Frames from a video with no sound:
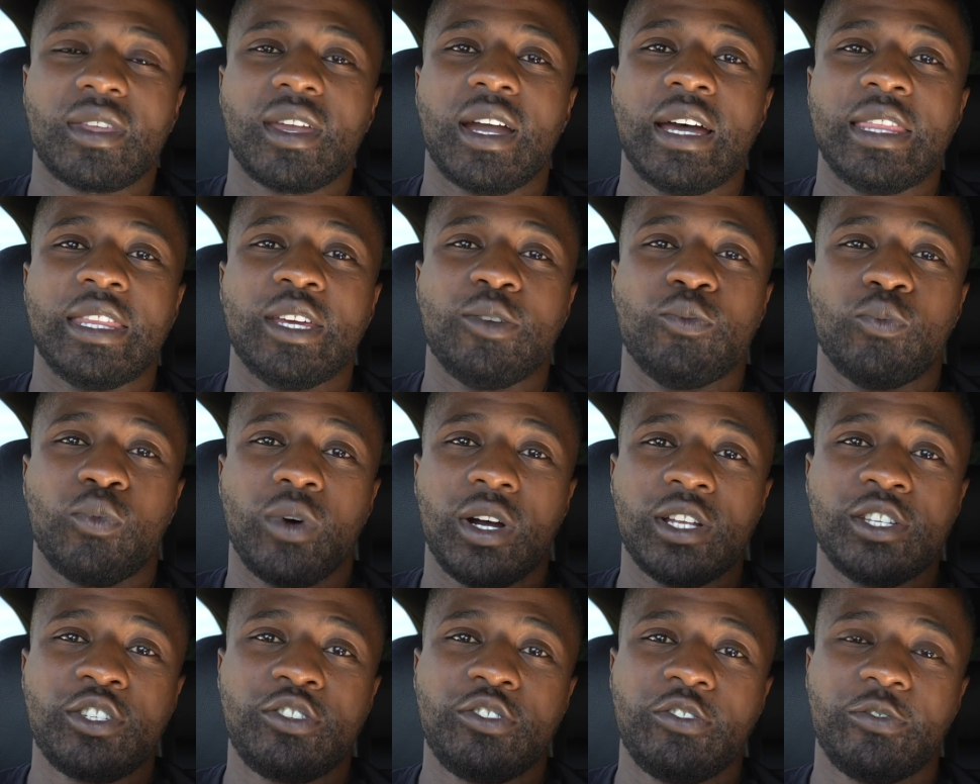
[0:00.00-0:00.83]
And then
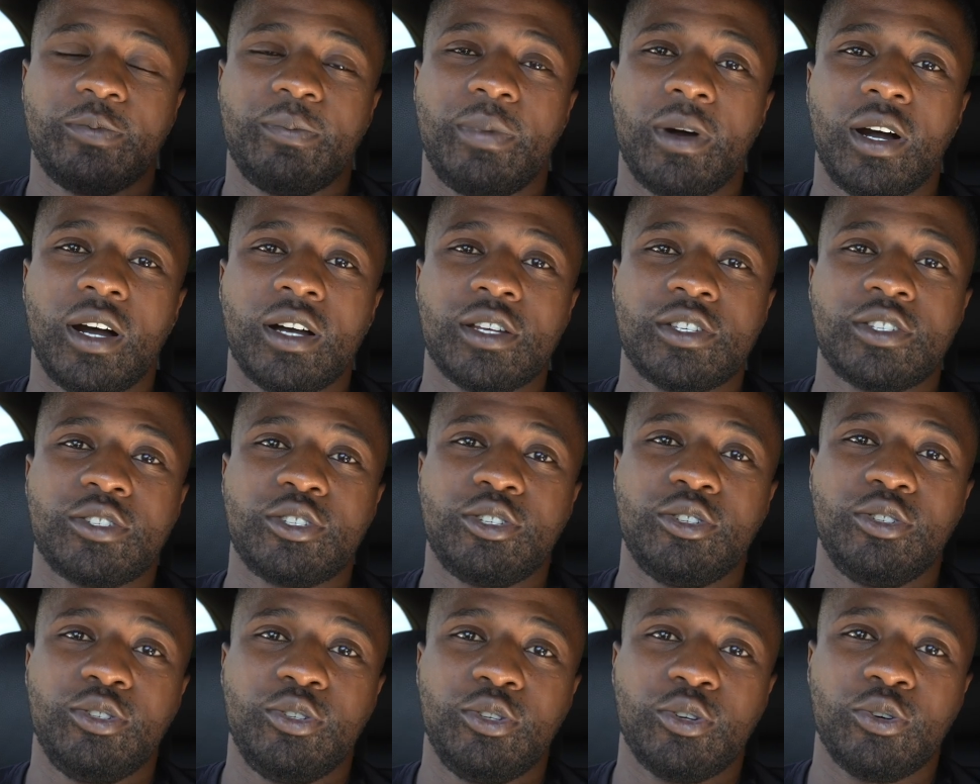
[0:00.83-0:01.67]
once you've
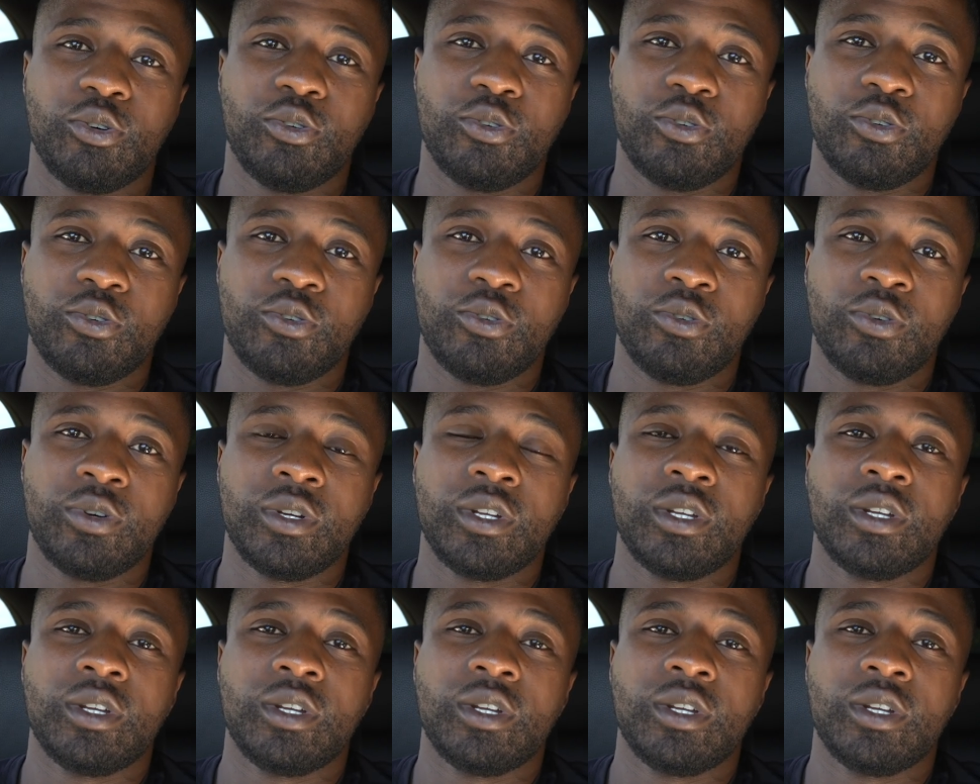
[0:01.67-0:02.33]
passed your